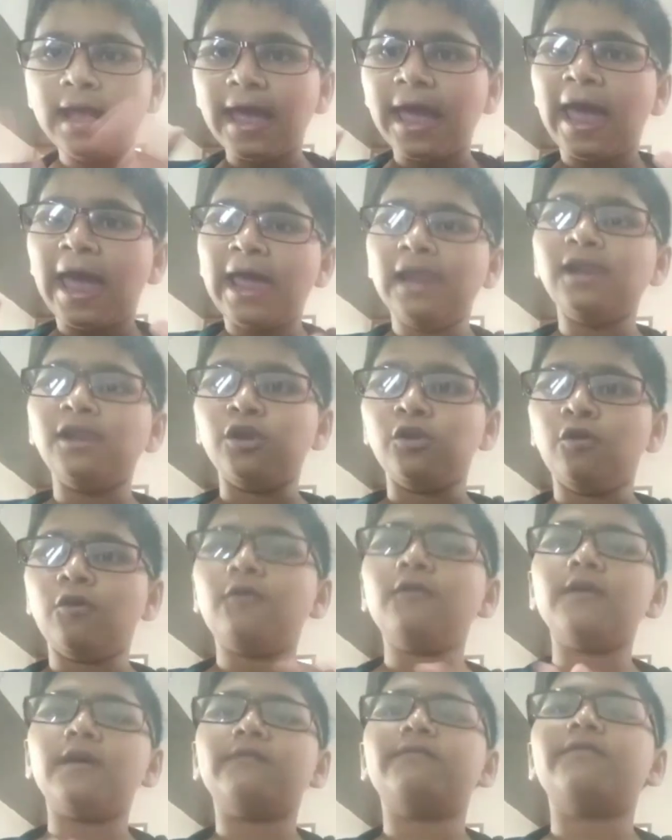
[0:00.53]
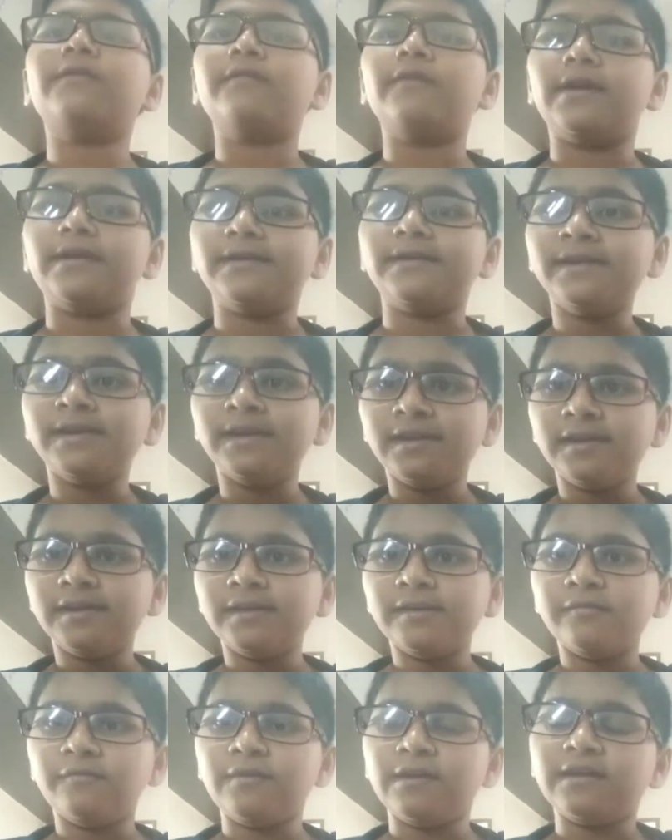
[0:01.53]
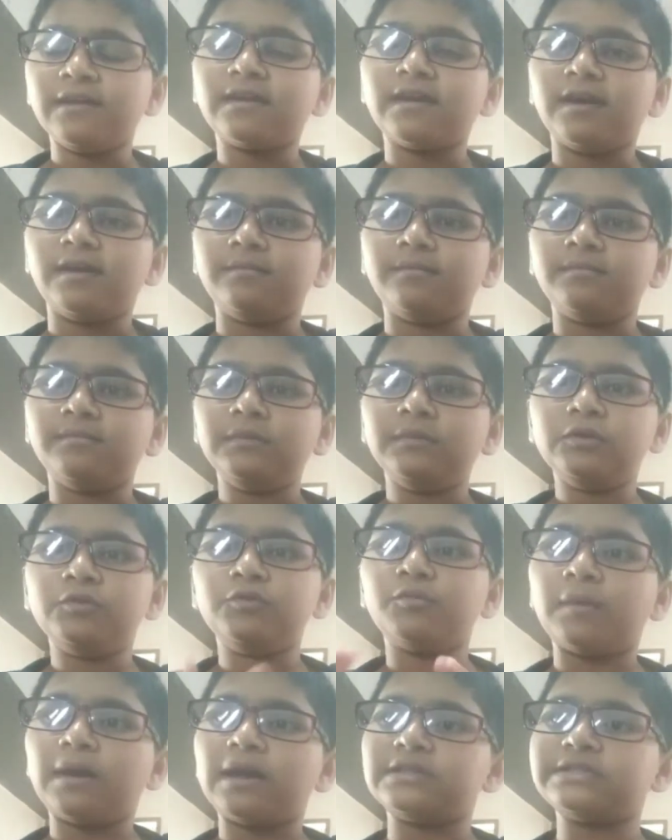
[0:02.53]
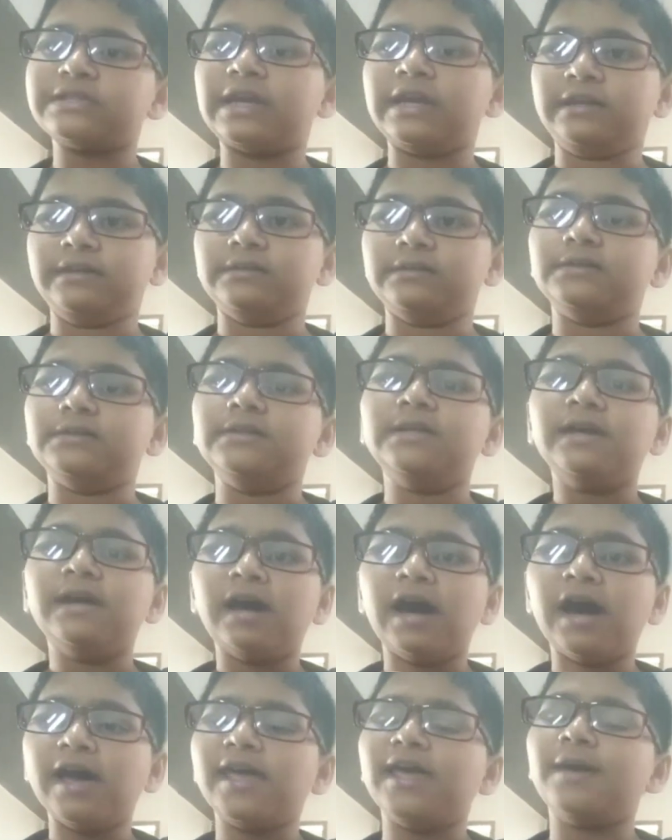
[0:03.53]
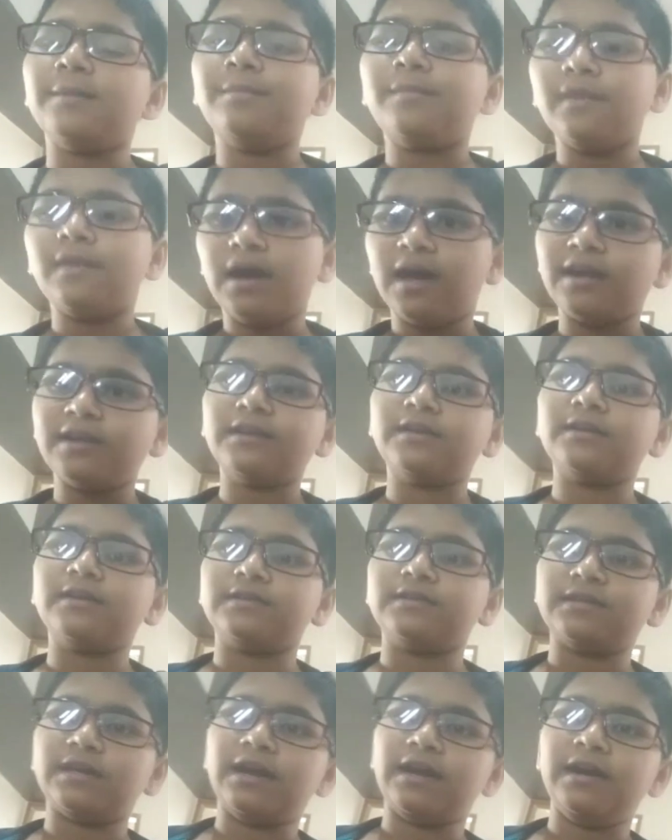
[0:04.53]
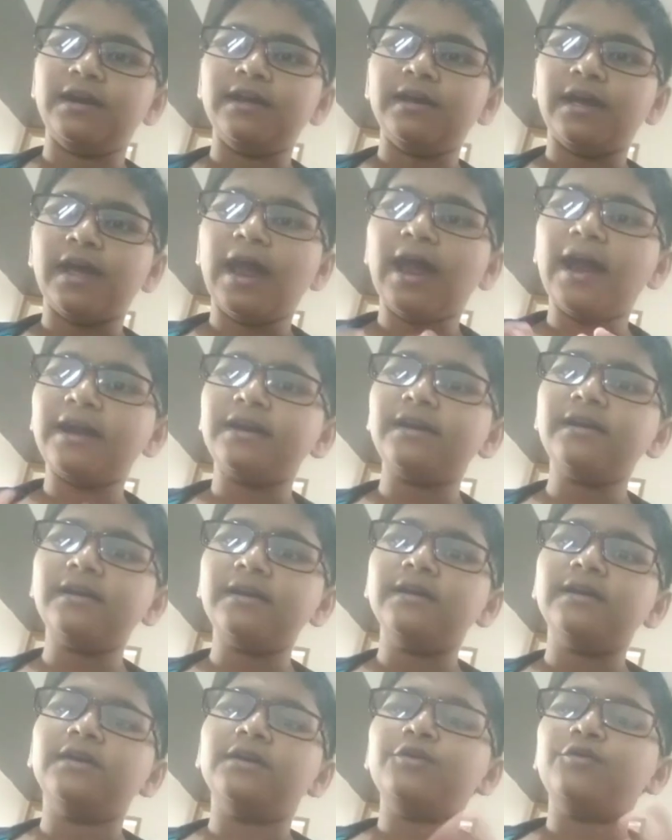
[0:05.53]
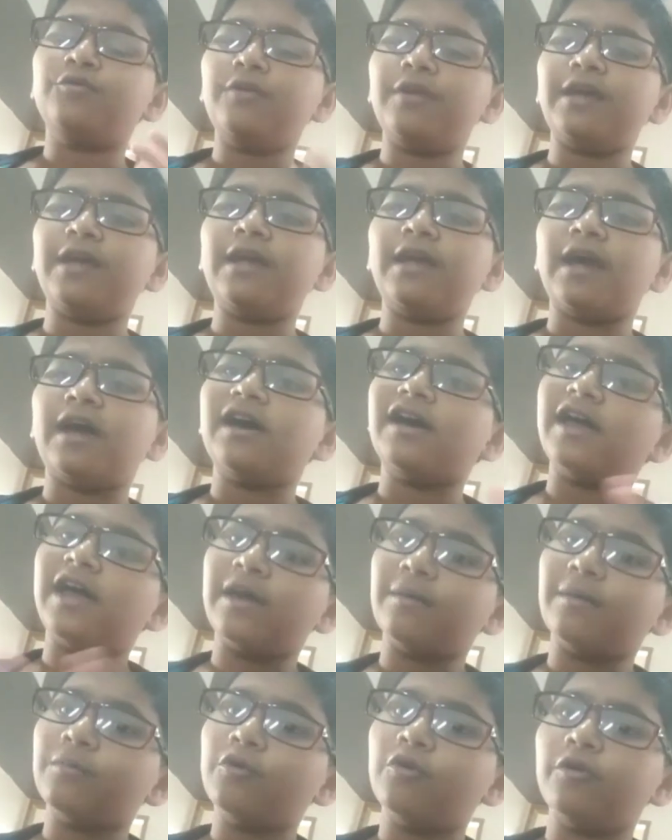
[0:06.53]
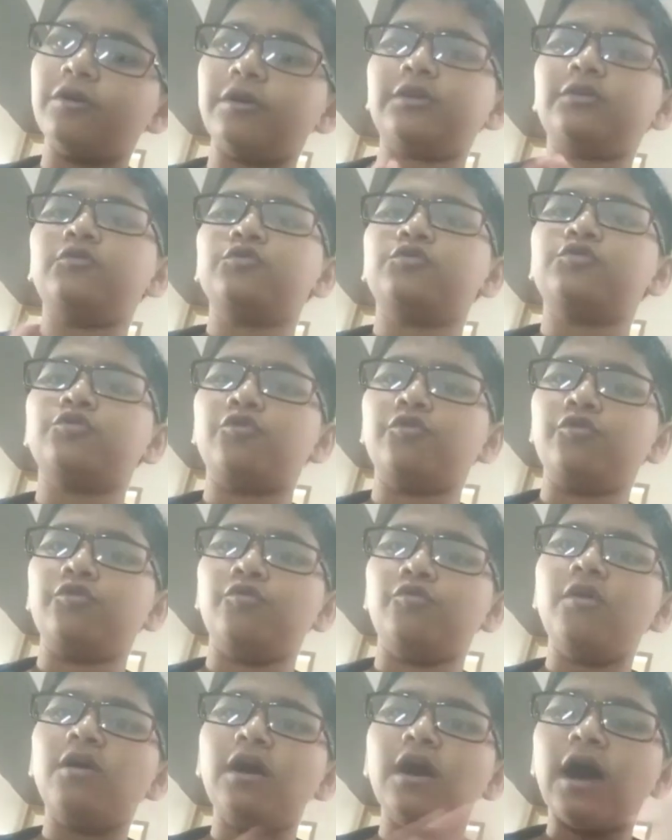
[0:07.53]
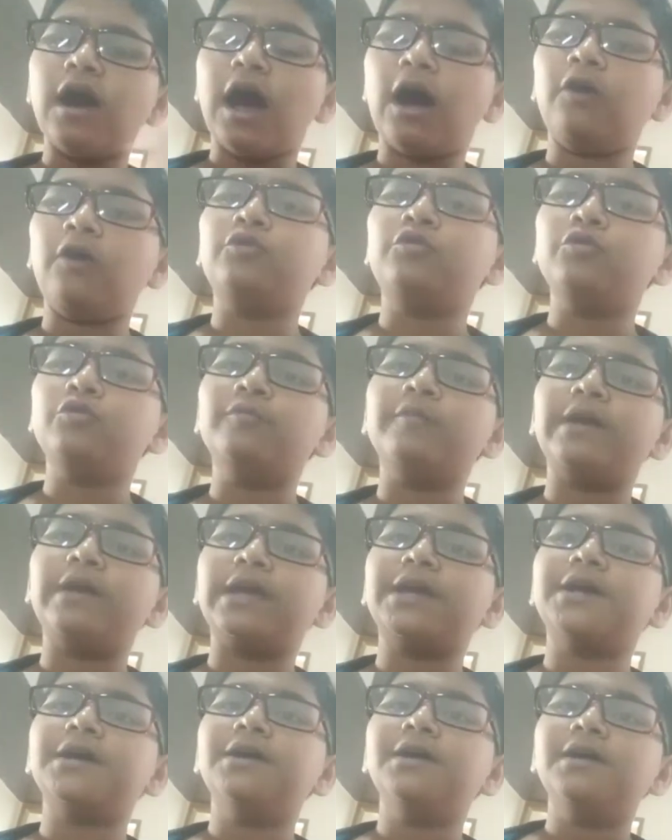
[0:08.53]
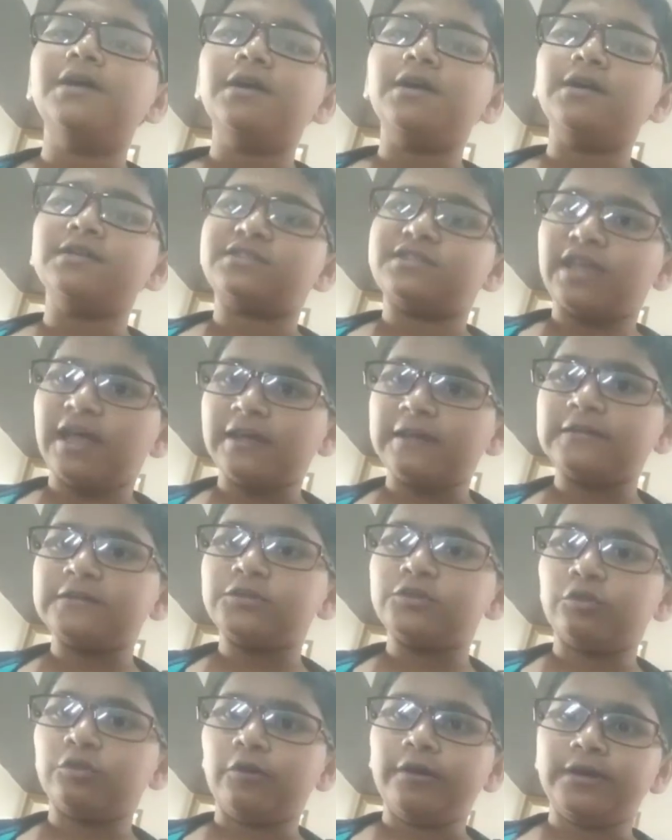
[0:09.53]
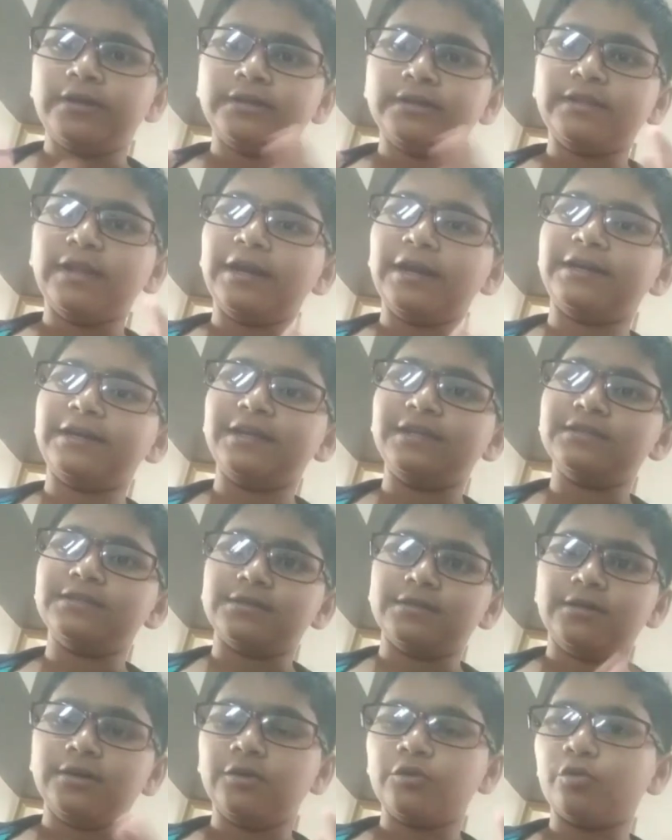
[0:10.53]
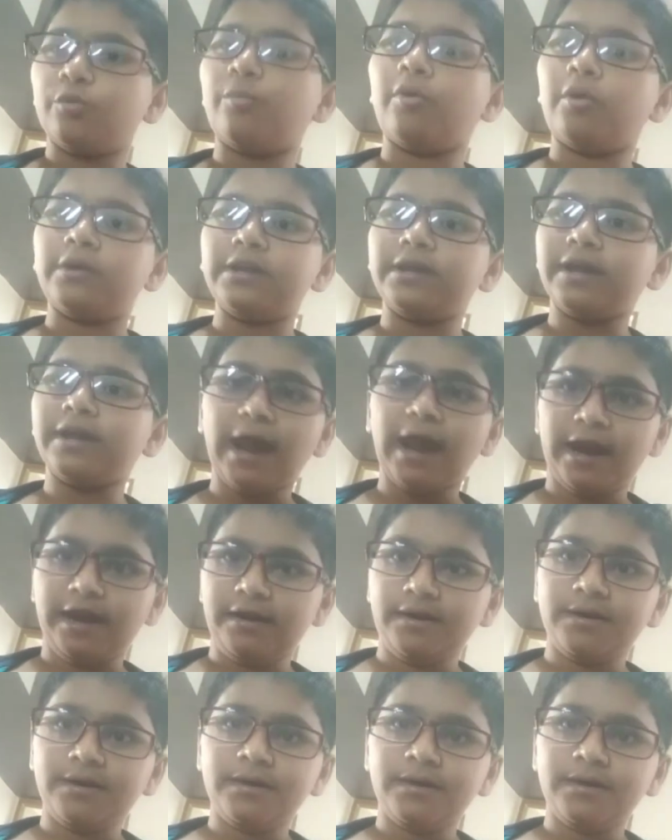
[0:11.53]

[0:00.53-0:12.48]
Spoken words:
Hello everyone, welcome to my channel. I am Aryan Rasar and today I am going to show you how to make a science toy that is a robotic hand.